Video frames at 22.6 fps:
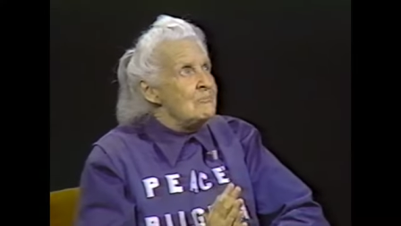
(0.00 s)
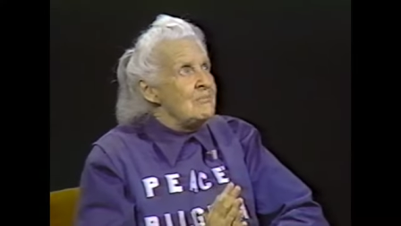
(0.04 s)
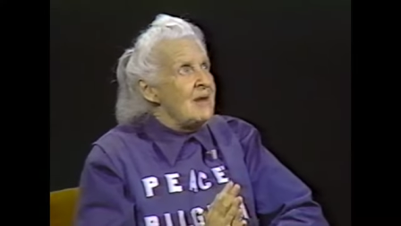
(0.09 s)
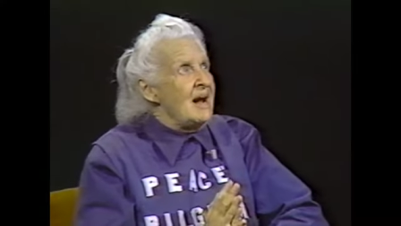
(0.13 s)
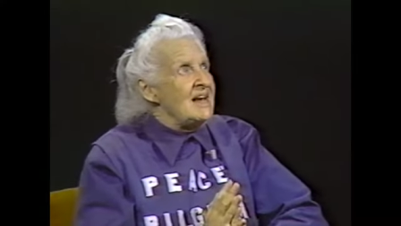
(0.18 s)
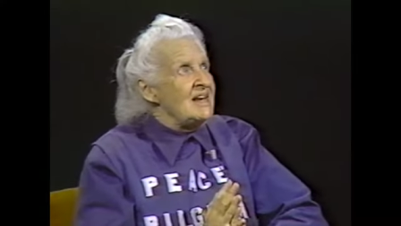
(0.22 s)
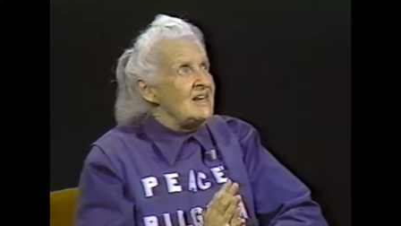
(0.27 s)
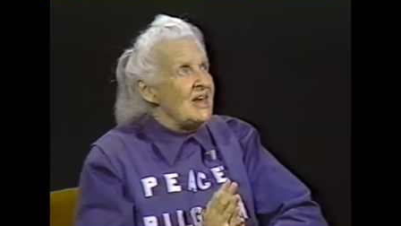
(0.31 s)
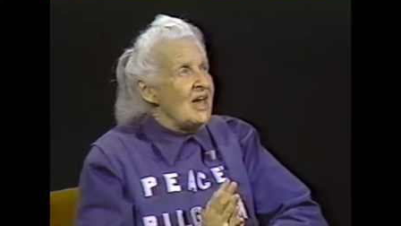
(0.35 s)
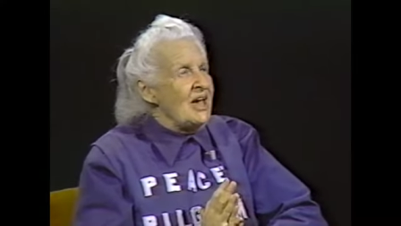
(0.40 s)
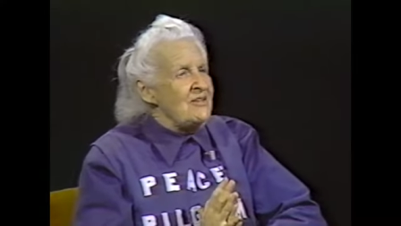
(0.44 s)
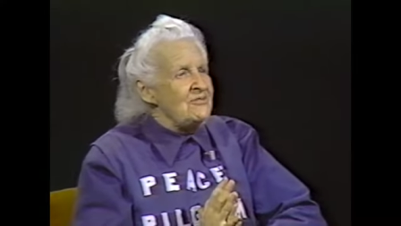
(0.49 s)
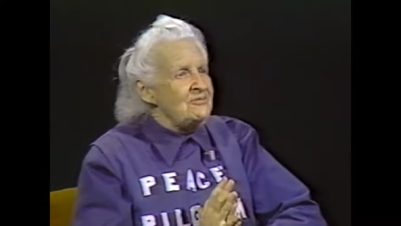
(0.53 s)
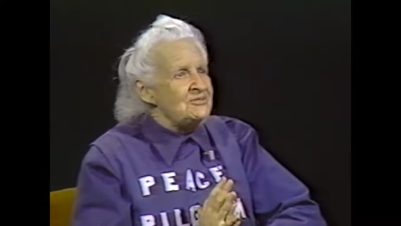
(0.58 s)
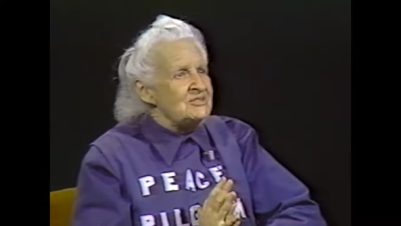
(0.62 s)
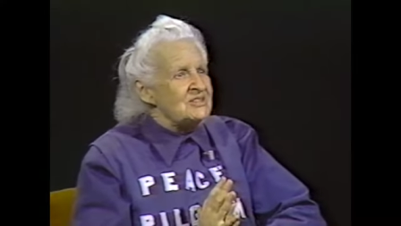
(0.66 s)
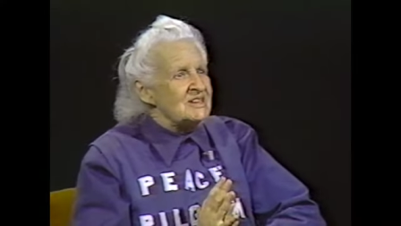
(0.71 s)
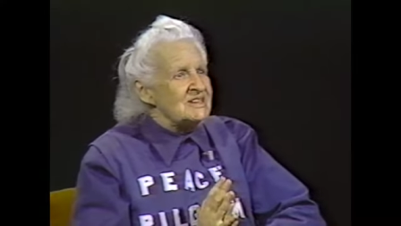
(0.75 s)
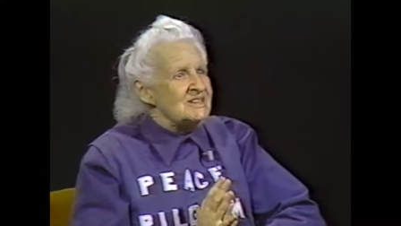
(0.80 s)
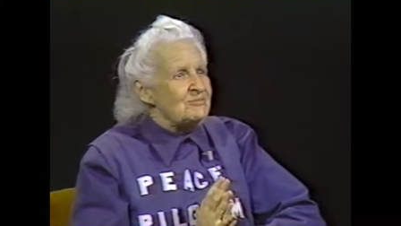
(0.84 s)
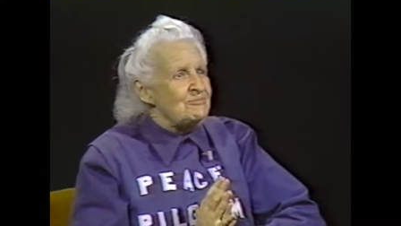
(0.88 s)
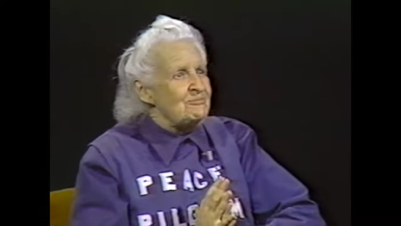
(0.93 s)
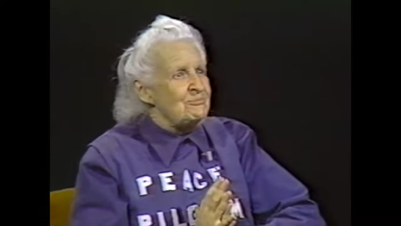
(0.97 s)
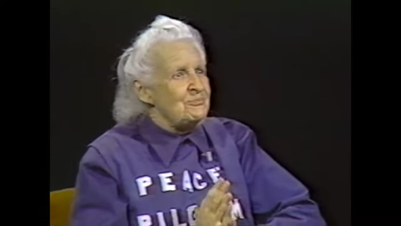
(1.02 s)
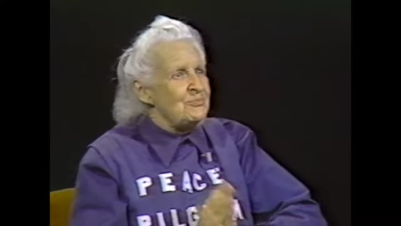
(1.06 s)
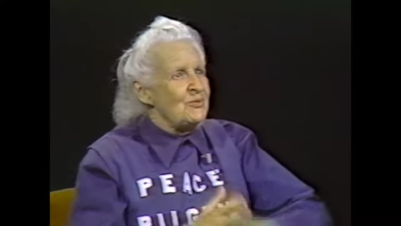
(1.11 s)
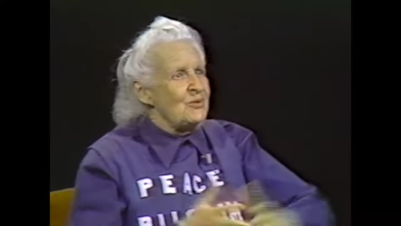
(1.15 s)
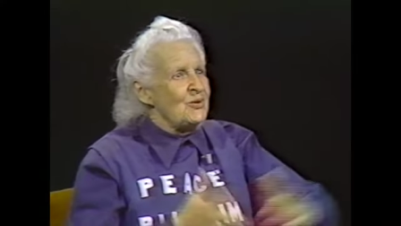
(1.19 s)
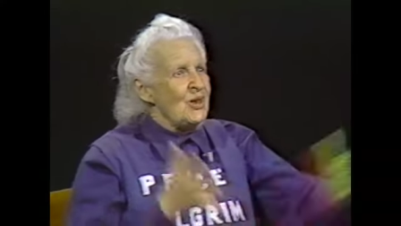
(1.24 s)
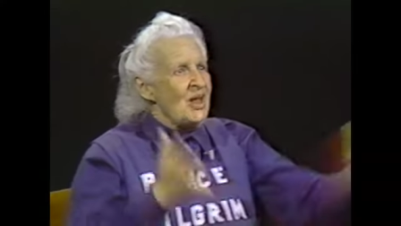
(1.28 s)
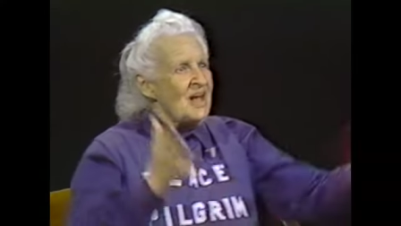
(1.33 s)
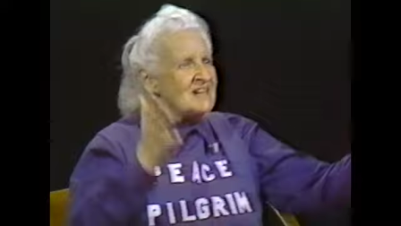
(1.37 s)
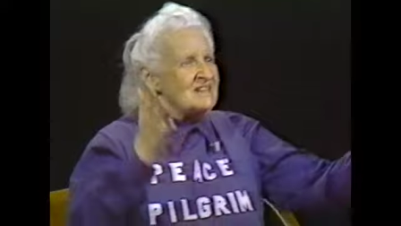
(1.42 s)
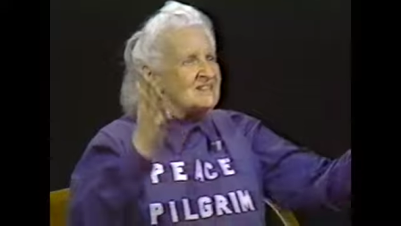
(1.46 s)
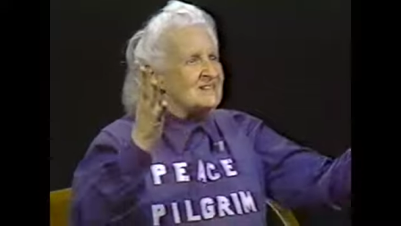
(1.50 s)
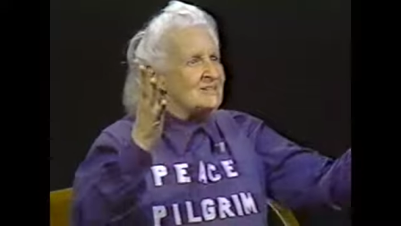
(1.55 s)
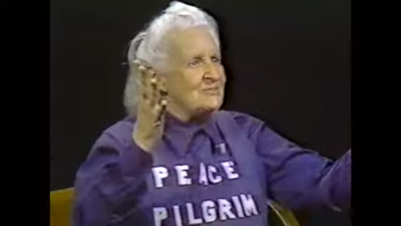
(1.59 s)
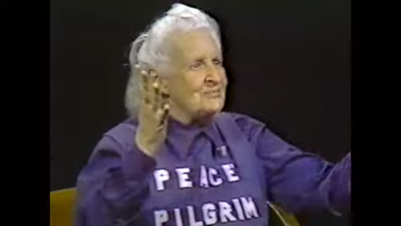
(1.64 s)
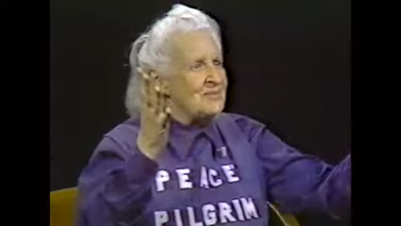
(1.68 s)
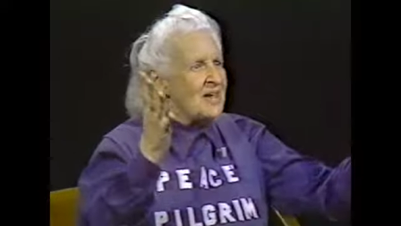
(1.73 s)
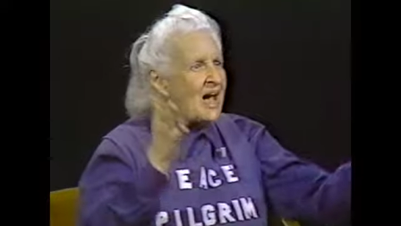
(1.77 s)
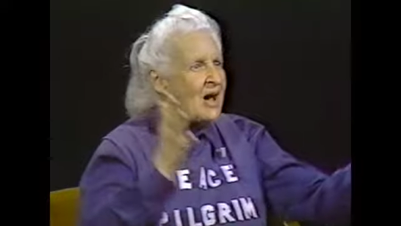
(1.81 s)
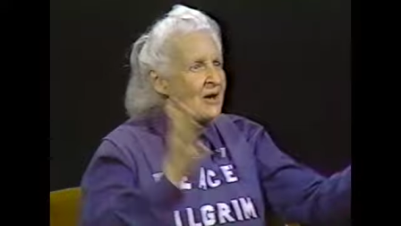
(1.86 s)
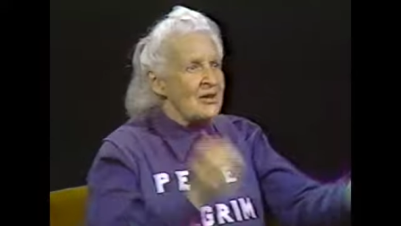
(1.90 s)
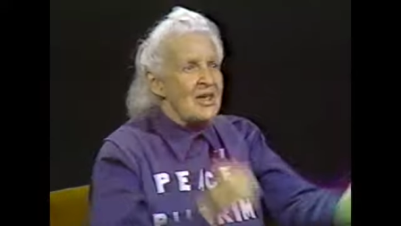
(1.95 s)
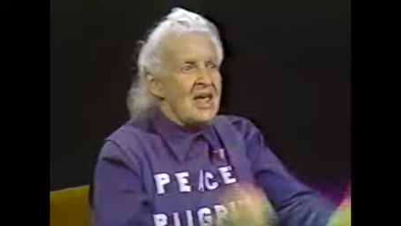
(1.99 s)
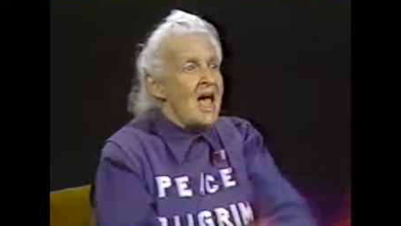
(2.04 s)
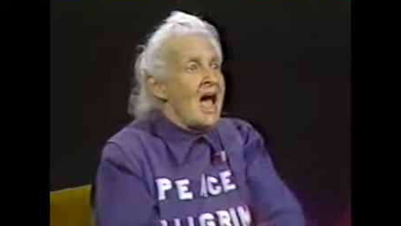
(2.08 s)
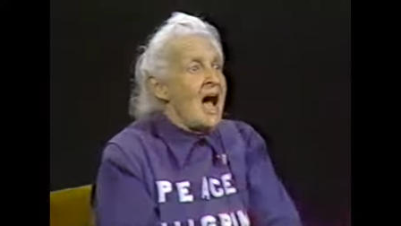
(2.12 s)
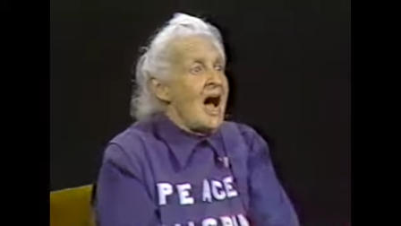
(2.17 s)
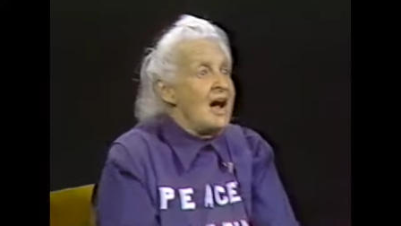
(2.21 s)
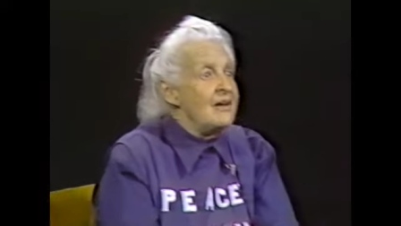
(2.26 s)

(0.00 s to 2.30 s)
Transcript: My life just blossomed out.